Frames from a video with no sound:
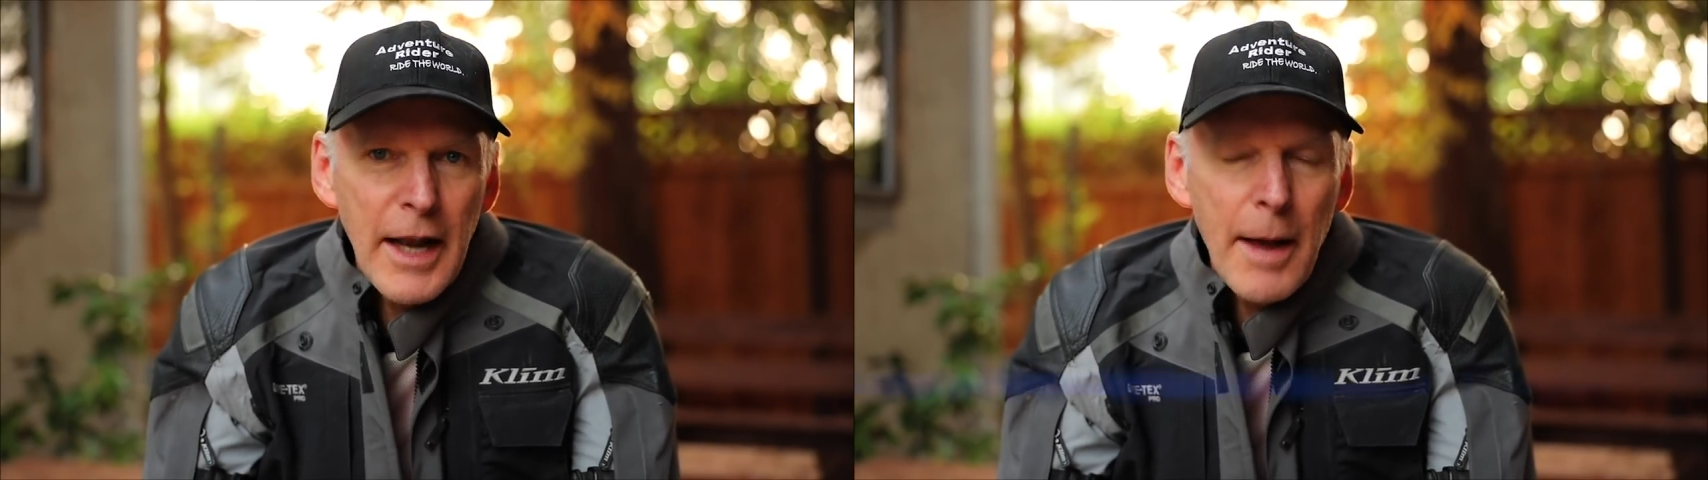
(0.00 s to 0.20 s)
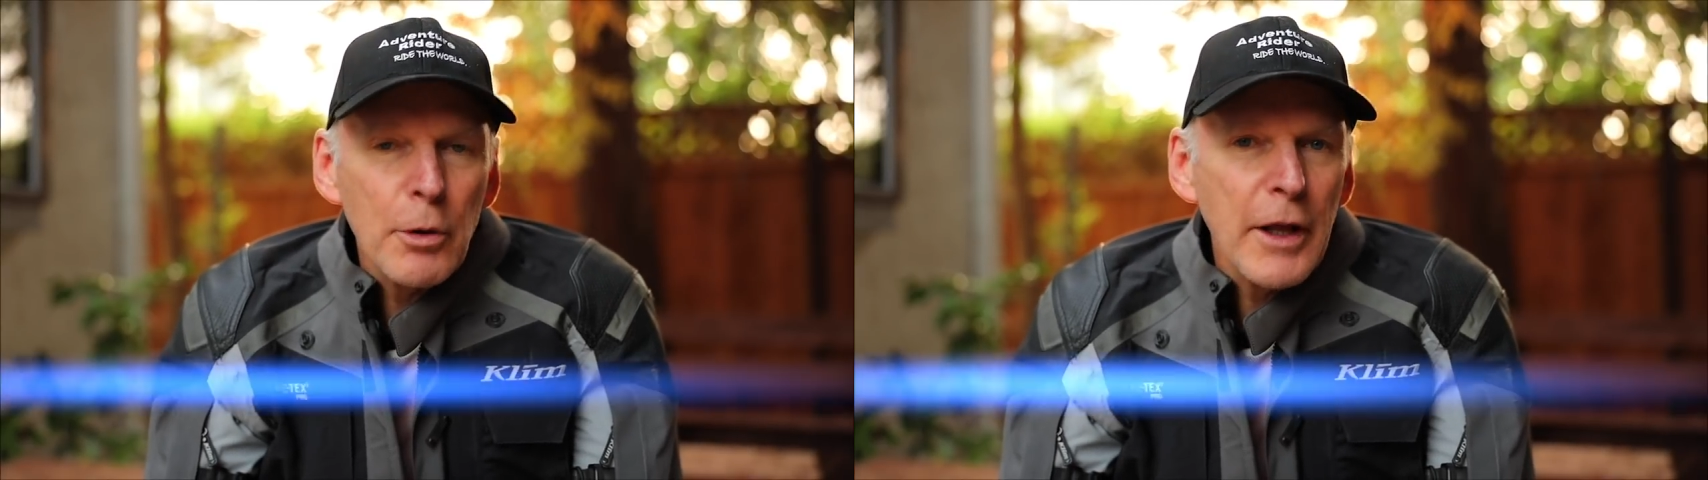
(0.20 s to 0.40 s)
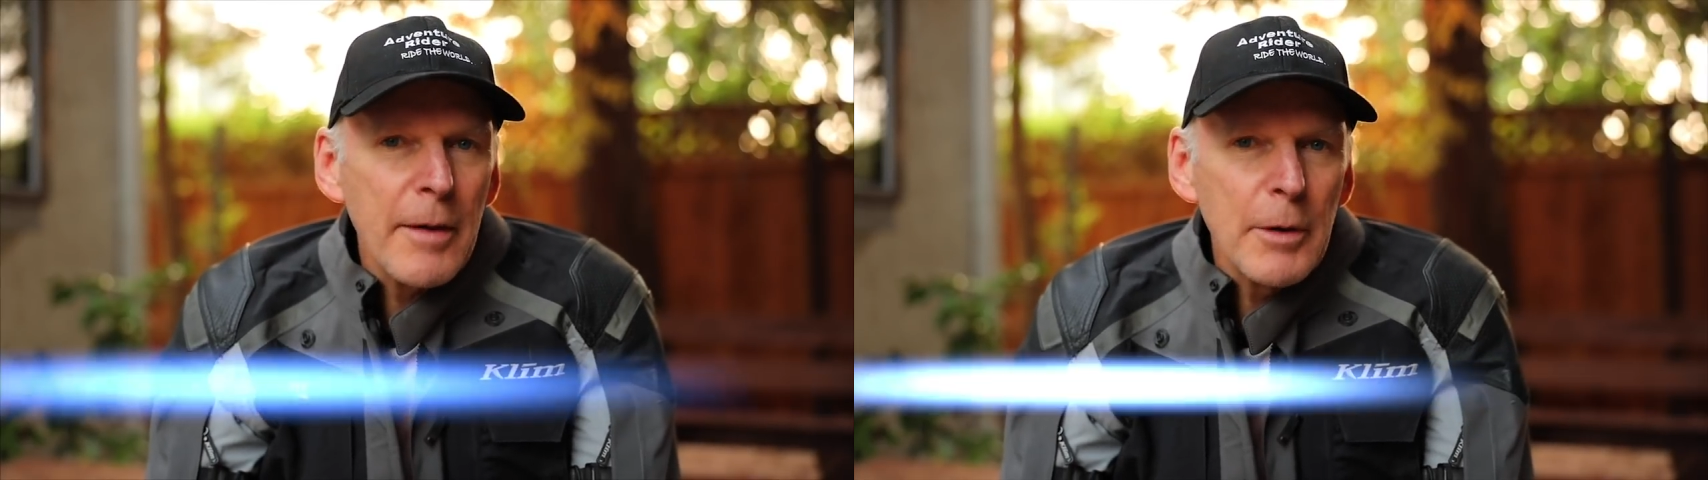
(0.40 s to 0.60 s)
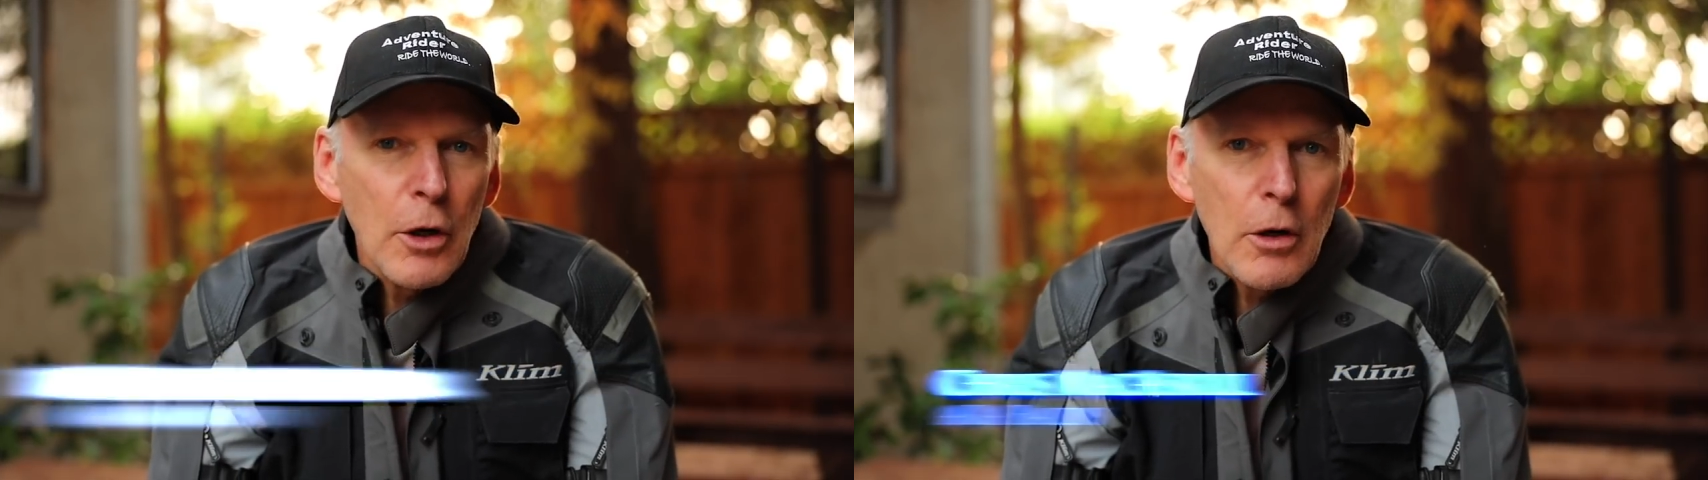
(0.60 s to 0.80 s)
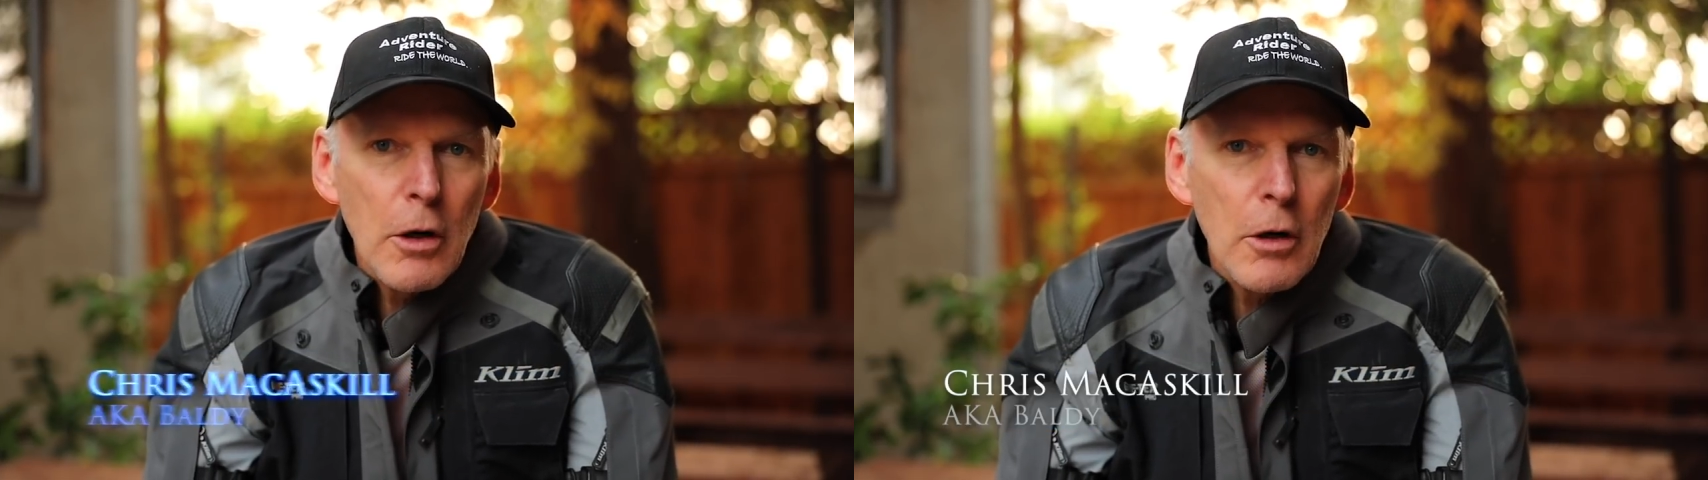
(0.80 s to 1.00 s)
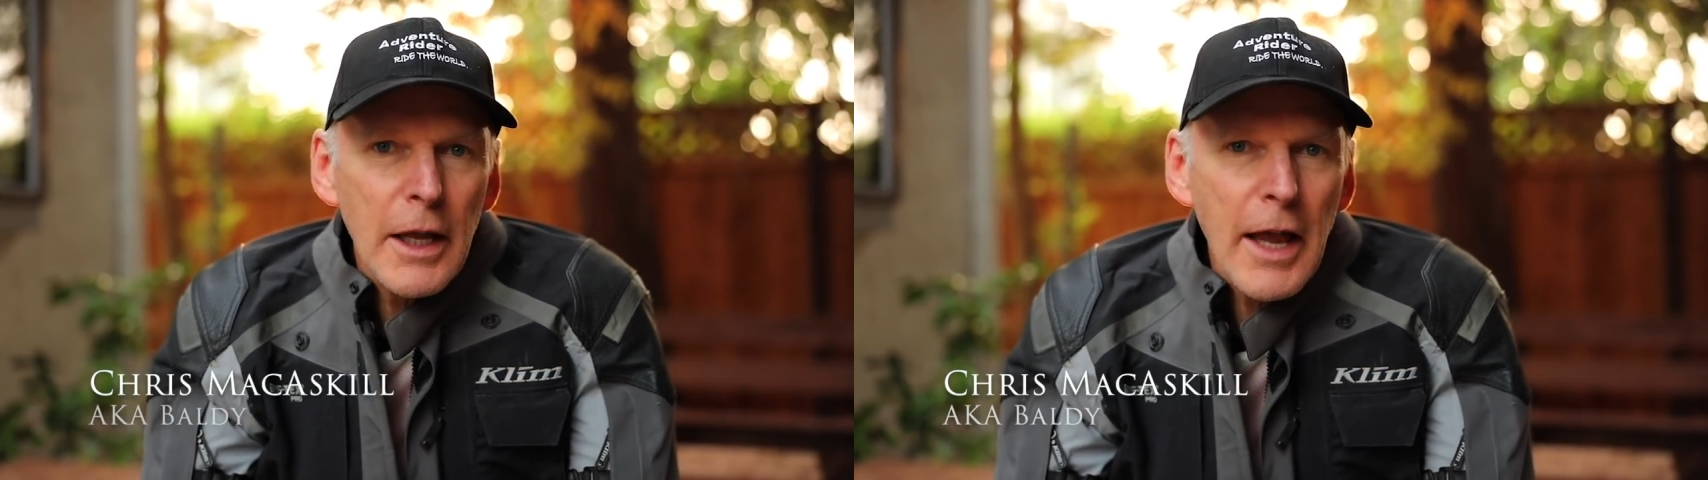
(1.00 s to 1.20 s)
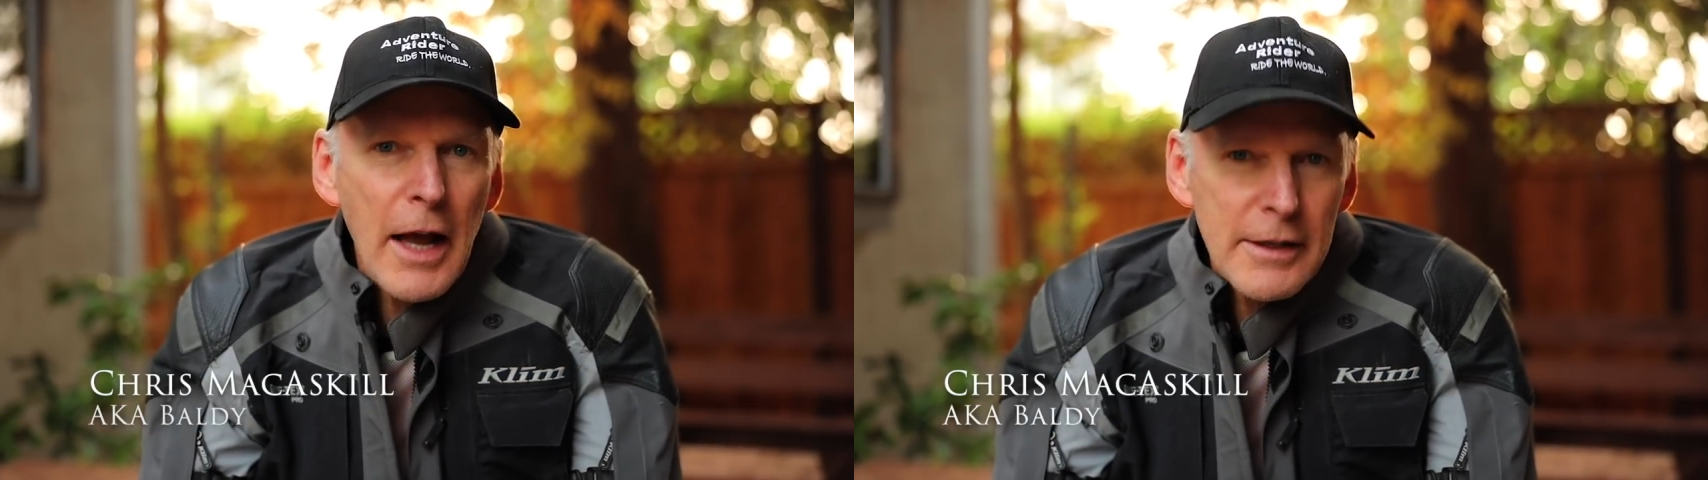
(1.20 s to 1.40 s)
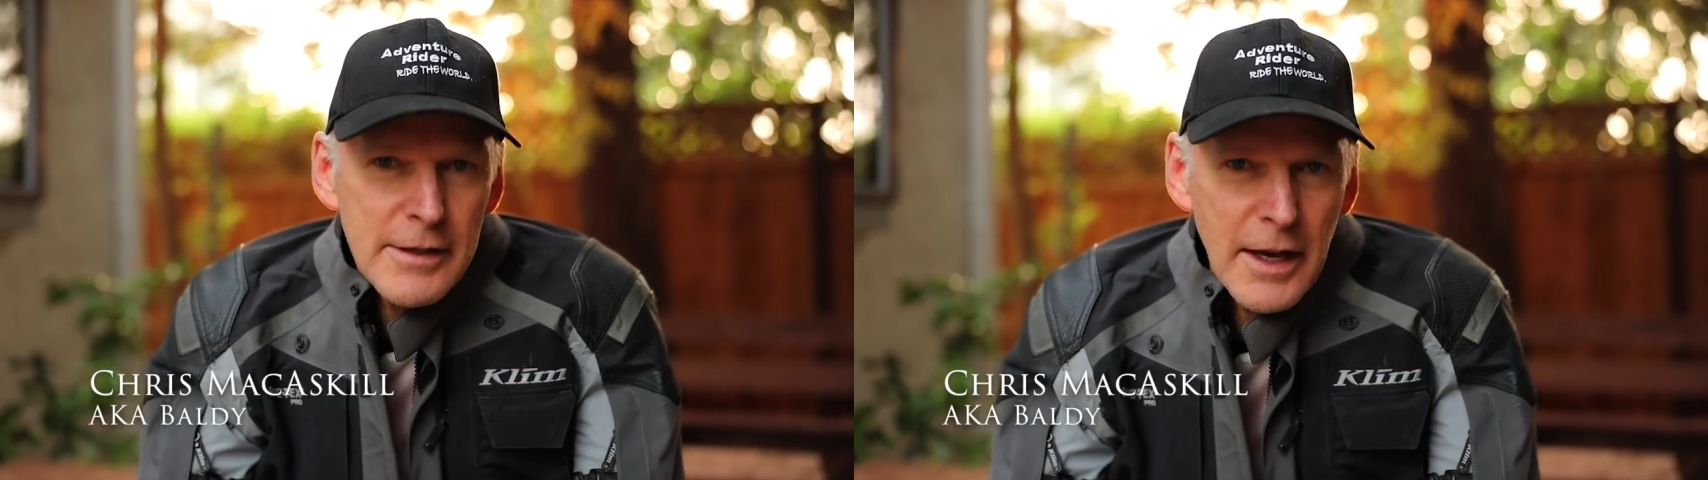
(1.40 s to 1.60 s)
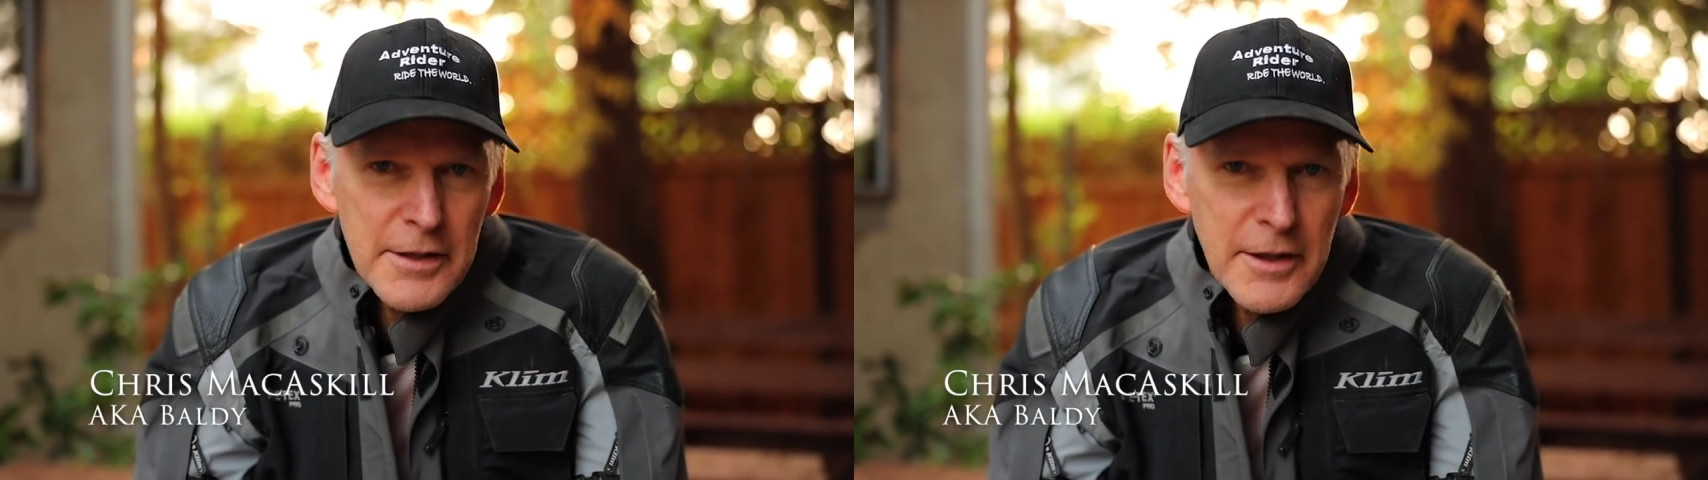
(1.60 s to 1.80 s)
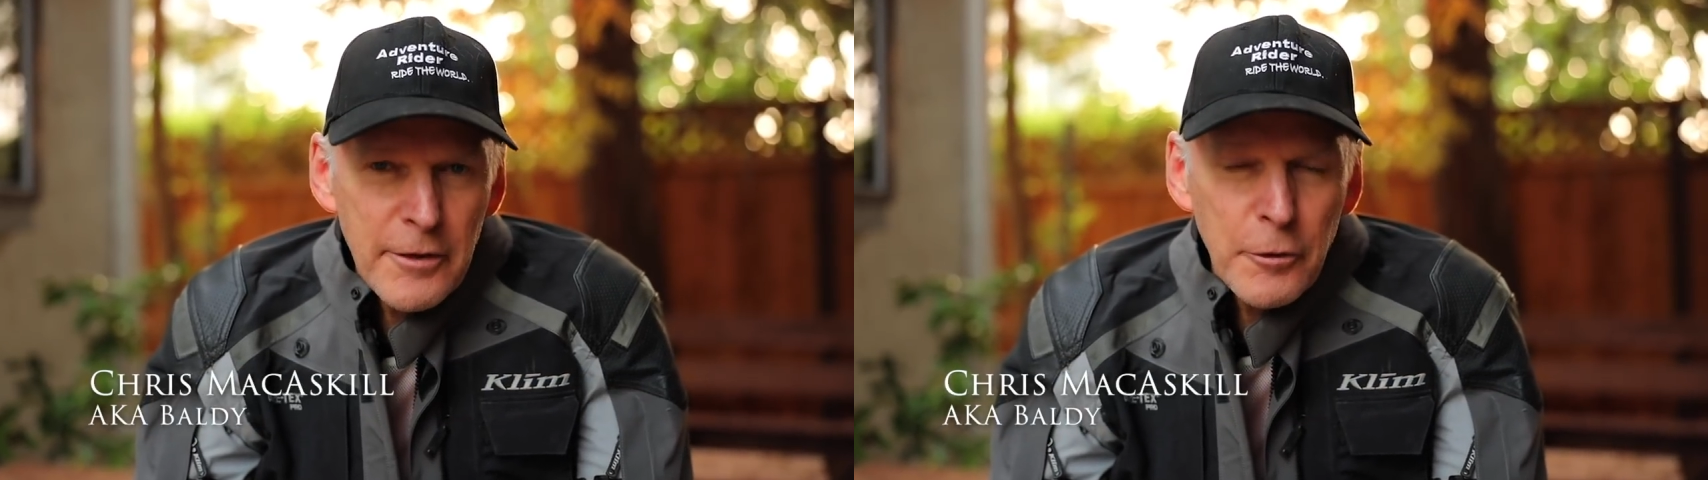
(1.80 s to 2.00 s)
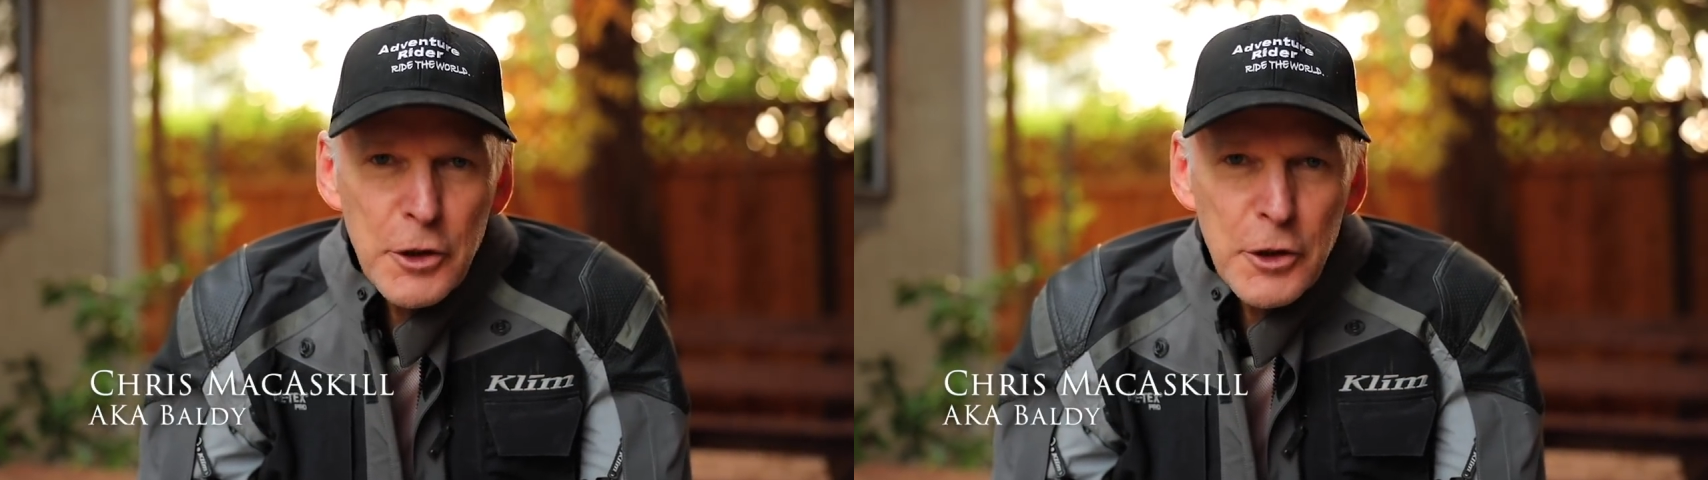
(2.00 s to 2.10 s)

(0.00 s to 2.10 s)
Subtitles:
and Apple gave me early access to the